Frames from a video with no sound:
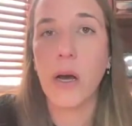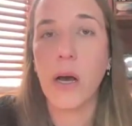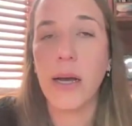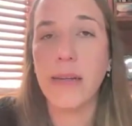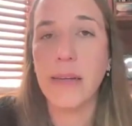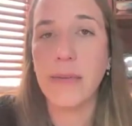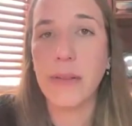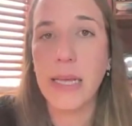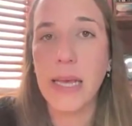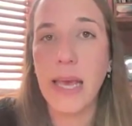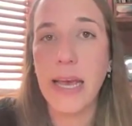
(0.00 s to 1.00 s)
I
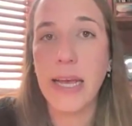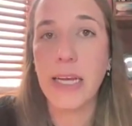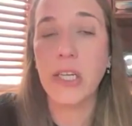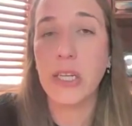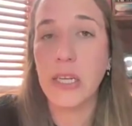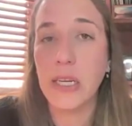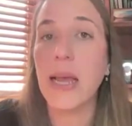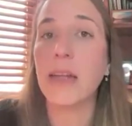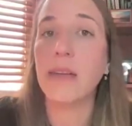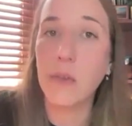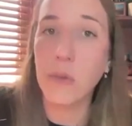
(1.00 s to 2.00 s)
definitely engaged in
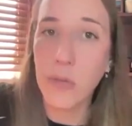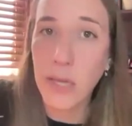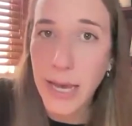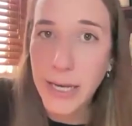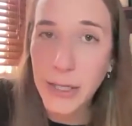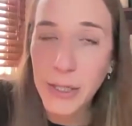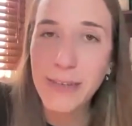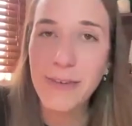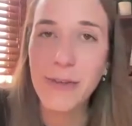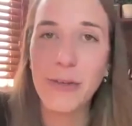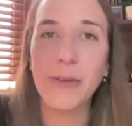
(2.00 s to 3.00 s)
and still engage
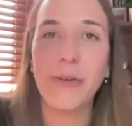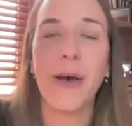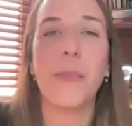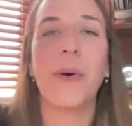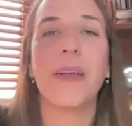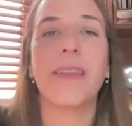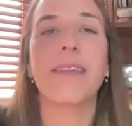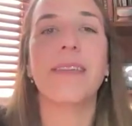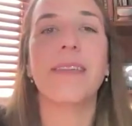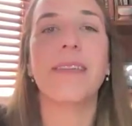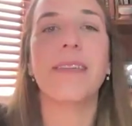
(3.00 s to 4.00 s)
in to help
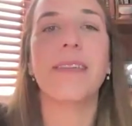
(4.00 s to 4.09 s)
others,